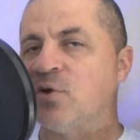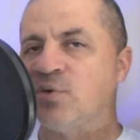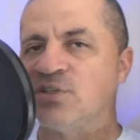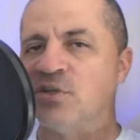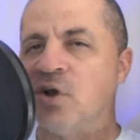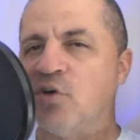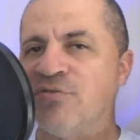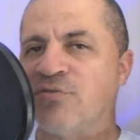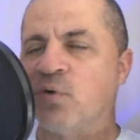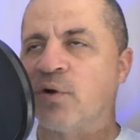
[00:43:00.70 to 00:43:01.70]
who was known
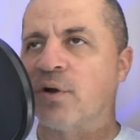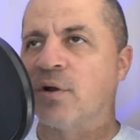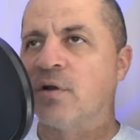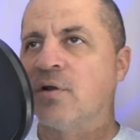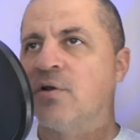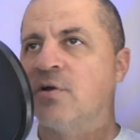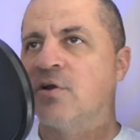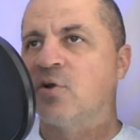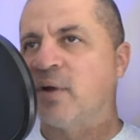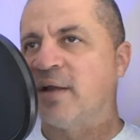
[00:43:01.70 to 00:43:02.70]
for
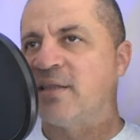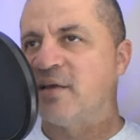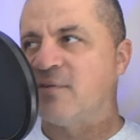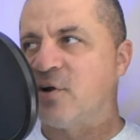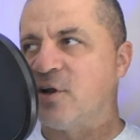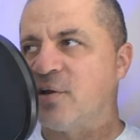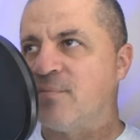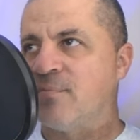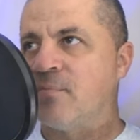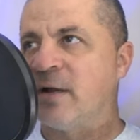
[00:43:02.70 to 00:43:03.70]
correcting very
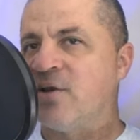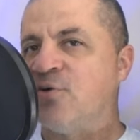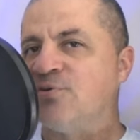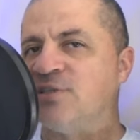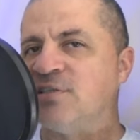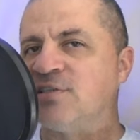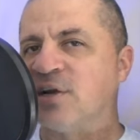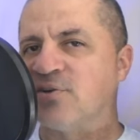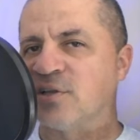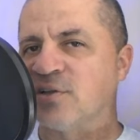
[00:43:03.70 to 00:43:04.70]
minute
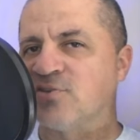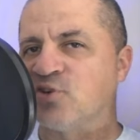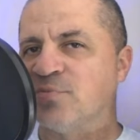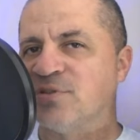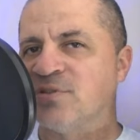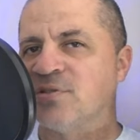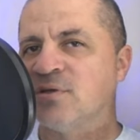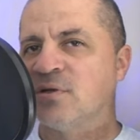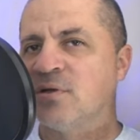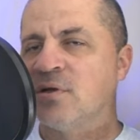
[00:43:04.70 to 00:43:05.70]
details on the troops
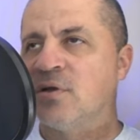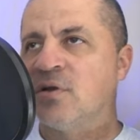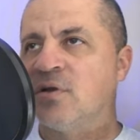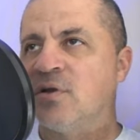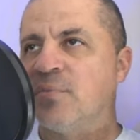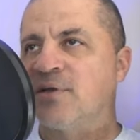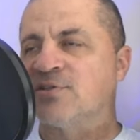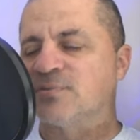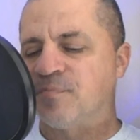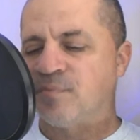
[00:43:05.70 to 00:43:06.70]
you know,
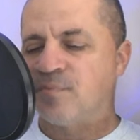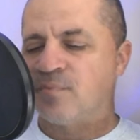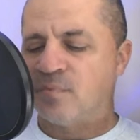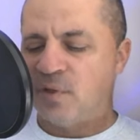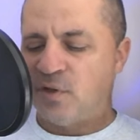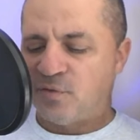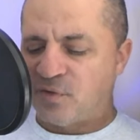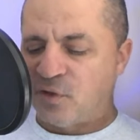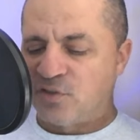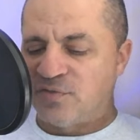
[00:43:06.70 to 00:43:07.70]
because, you know, for
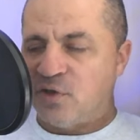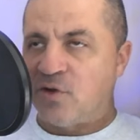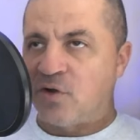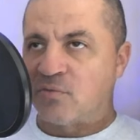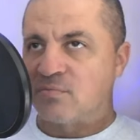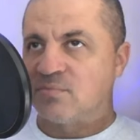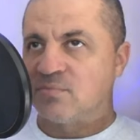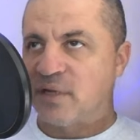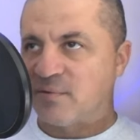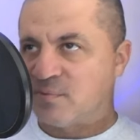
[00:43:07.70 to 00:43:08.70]
those of you who don't
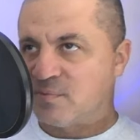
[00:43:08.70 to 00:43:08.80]
like